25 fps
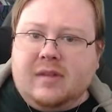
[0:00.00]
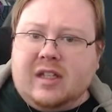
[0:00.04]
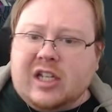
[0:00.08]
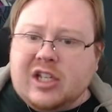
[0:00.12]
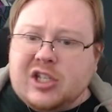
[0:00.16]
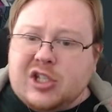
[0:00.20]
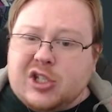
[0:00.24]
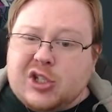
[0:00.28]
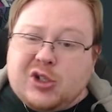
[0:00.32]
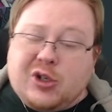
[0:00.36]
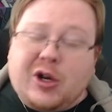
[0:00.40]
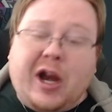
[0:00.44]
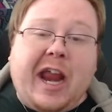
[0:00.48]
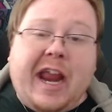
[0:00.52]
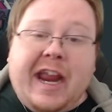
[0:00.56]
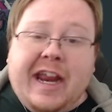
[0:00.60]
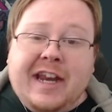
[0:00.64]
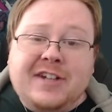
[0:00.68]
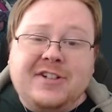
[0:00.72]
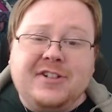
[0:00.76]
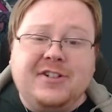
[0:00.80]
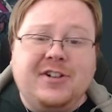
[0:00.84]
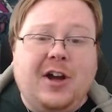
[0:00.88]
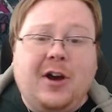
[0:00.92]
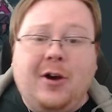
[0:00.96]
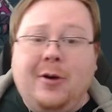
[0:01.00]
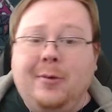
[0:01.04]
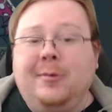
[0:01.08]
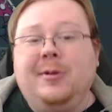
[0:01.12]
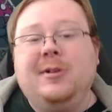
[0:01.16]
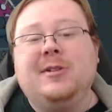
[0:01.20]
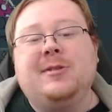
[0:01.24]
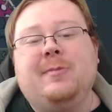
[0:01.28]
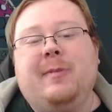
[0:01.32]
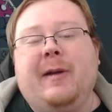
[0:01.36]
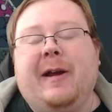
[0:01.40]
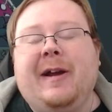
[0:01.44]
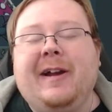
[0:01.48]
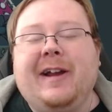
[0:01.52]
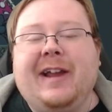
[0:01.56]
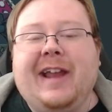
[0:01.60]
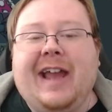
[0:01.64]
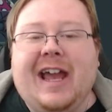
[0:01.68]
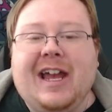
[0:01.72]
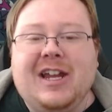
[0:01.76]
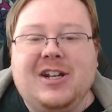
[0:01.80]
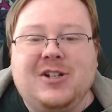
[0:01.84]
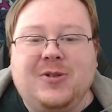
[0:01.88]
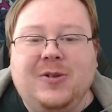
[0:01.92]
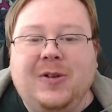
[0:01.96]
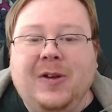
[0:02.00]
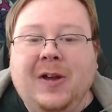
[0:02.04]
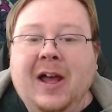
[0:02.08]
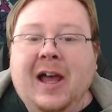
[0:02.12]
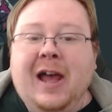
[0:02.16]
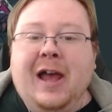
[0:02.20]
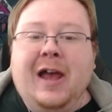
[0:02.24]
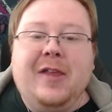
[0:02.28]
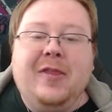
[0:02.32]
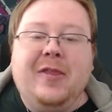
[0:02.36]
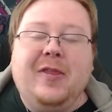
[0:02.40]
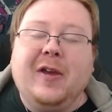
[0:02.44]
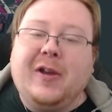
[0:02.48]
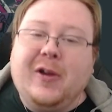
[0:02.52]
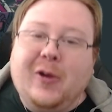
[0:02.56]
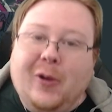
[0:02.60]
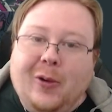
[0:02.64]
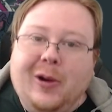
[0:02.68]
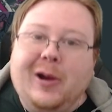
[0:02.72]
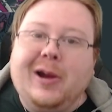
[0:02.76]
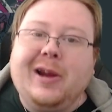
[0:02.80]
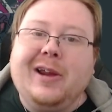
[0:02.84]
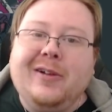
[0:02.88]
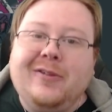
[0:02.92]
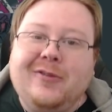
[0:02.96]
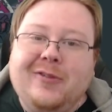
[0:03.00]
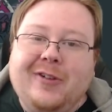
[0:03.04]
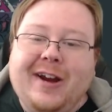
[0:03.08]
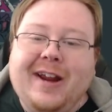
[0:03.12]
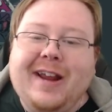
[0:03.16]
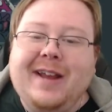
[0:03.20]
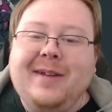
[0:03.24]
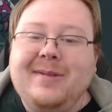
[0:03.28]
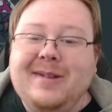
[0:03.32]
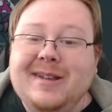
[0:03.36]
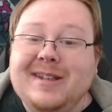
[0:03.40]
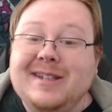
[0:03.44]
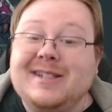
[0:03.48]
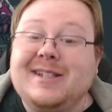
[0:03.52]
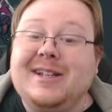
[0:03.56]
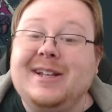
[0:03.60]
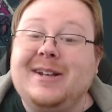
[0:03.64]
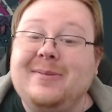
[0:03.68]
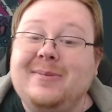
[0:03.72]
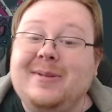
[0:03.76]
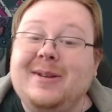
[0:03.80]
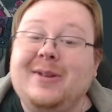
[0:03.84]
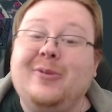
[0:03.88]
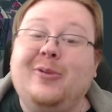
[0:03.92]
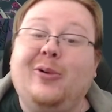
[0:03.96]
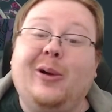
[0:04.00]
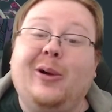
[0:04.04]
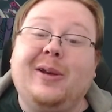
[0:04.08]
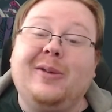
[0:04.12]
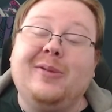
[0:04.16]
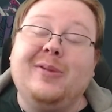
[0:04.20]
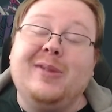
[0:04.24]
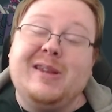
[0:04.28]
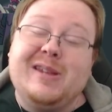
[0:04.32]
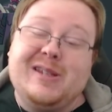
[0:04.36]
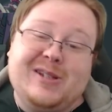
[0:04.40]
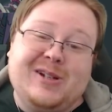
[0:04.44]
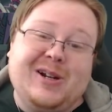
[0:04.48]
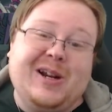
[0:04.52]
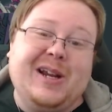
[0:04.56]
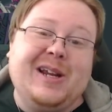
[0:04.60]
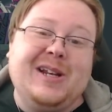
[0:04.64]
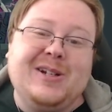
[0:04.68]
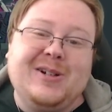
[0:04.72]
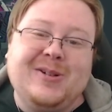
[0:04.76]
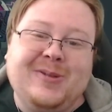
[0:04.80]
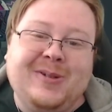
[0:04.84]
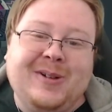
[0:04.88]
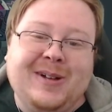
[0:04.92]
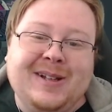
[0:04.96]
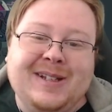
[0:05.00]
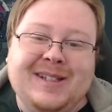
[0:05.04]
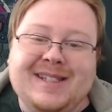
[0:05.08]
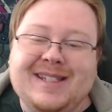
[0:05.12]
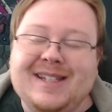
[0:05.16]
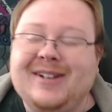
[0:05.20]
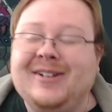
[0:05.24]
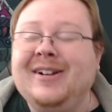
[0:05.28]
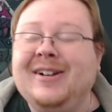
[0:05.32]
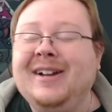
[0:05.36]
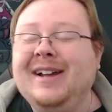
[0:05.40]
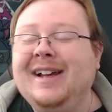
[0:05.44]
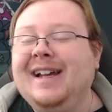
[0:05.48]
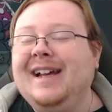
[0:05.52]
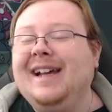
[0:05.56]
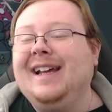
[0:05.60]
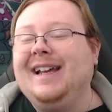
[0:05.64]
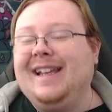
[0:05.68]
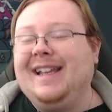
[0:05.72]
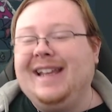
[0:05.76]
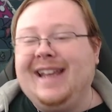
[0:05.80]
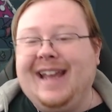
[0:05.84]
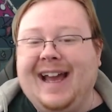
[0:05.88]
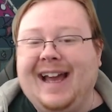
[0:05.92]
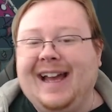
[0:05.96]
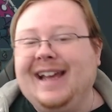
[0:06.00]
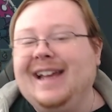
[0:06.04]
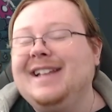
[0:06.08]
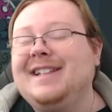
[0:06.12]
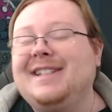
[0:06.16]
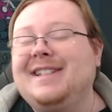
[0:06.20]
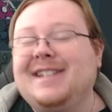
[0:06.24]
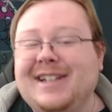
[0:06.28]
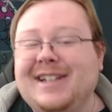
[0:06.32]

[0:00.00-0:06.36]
strange and almost para-casual, the Gorgon frame is going to be one of the stranger ones. So, yeah, it's